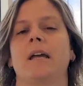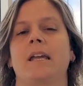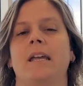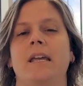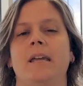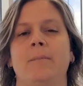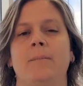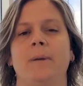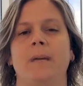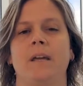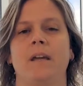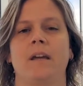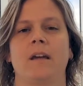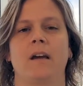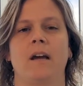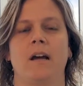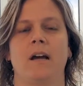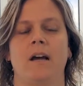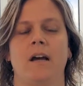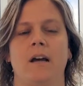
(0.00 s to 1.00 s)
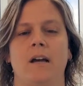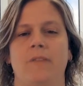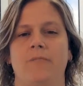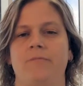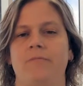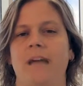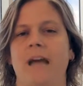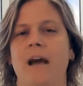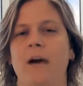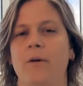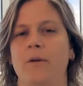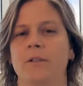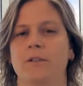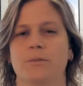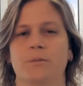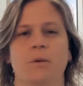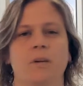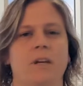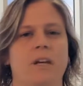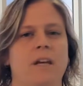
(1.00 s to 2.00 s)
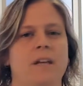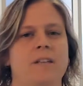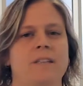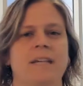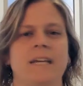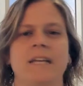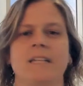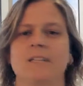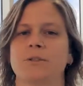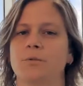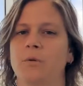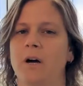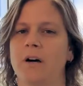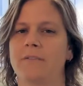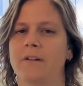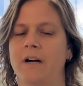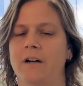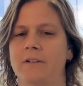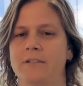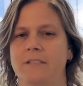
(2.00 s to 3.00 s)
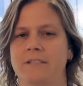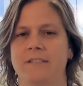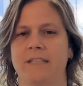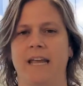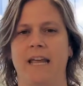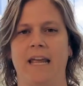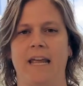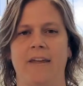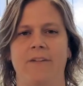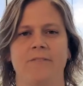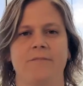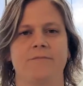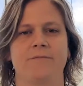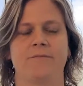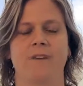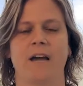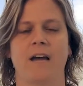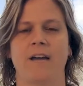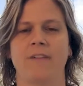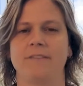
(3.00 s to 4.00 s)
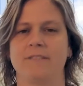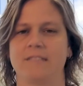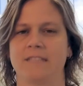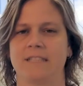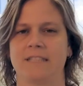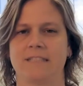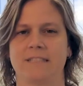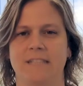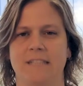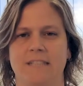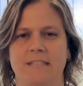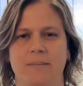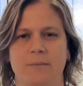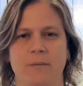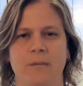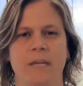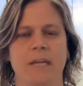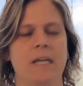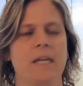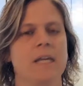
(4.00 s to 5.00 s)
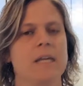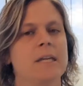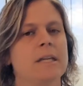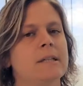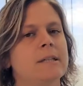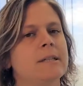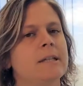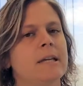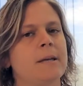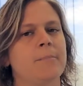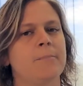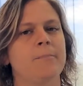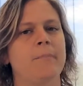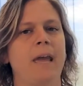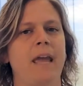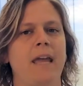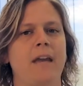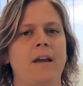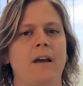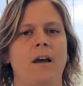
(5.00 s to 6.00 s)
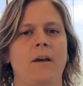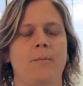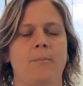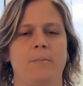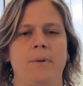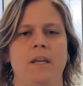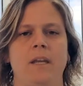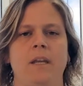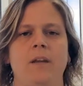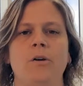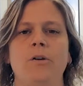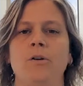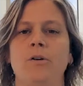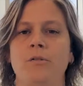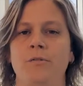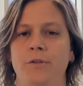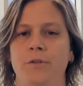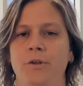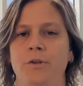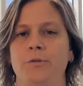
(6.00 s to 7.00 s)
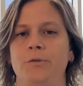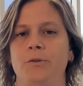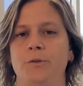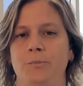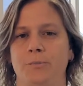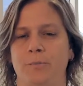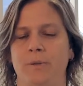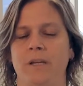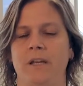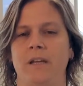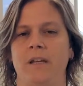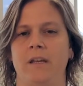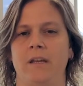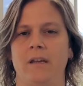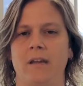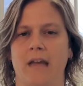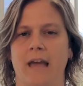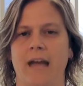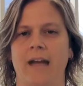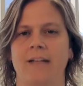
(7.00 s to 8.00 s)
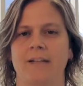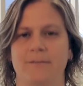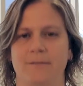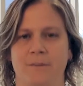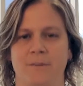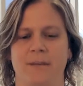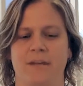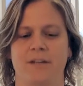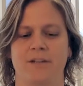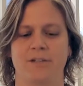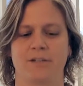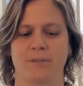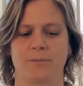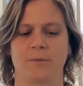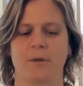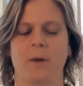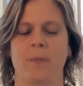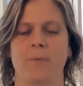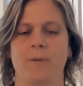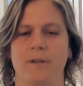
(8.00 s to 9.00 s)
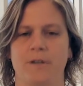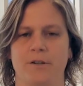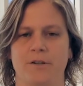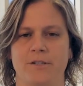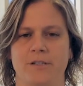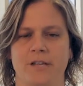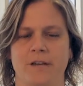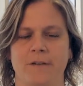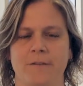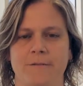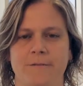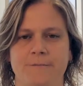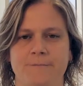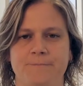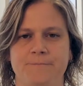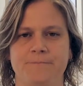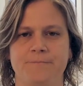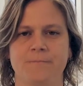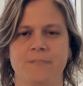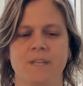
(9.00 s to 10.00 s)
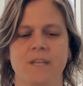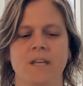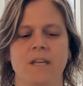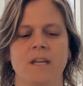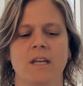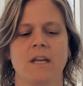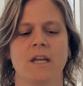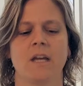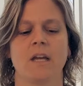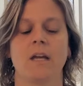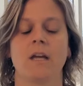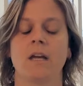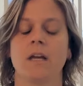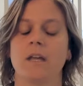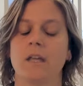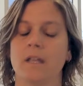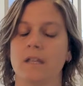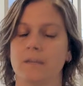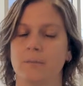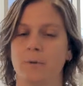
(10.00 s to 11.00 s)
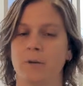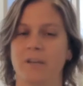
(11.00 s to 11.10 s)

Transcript: keeping uh, hours, working 10, 12 hours a day, five, six days a week, it may not behoove you to be actively managing the property yourself. One